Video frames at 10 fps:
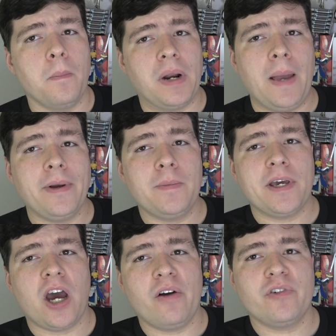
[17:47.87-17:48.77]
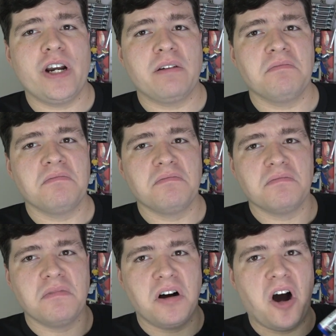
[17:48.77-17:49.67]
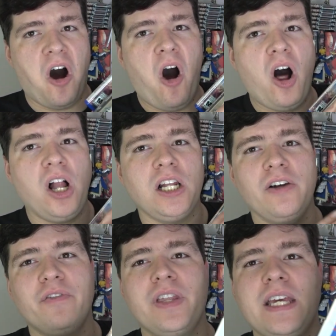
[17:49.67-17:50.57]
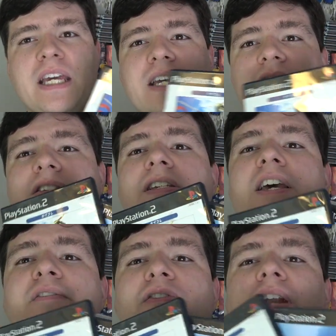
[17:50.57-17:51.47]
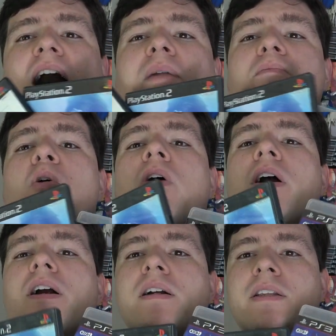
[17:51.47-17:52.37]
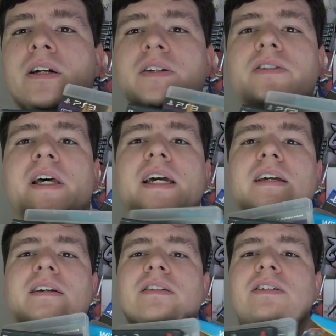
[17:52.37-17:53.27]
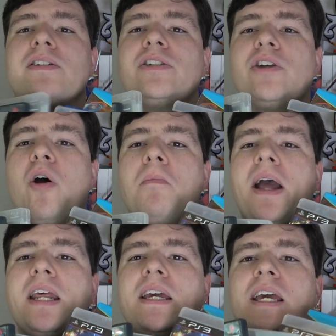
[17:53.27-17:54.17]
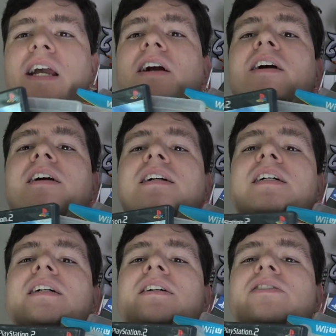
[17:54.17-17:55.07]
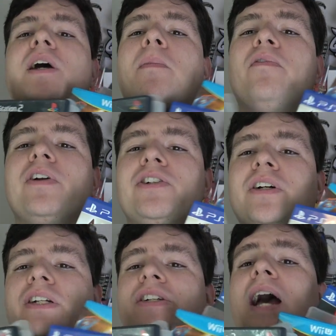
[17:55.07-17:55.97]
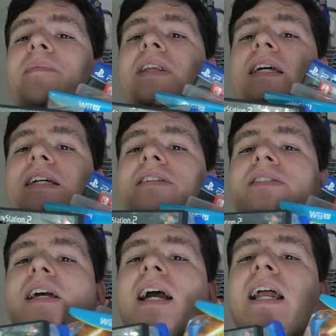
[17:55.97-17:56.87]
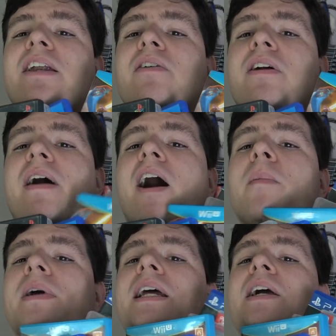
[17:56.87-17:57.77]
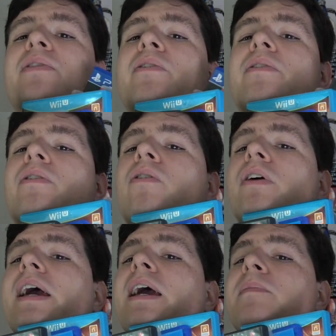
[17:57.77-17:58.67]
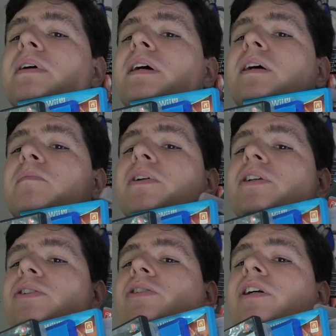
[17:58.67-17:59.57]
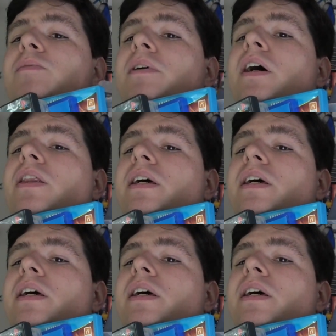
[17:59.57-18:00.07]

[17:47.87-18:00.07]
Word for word: But I am going to be covering all of these, if not more. There's like just so many here, some of which are in Japanese, and I don't know how I'm going to get through the whole game, but just trust me on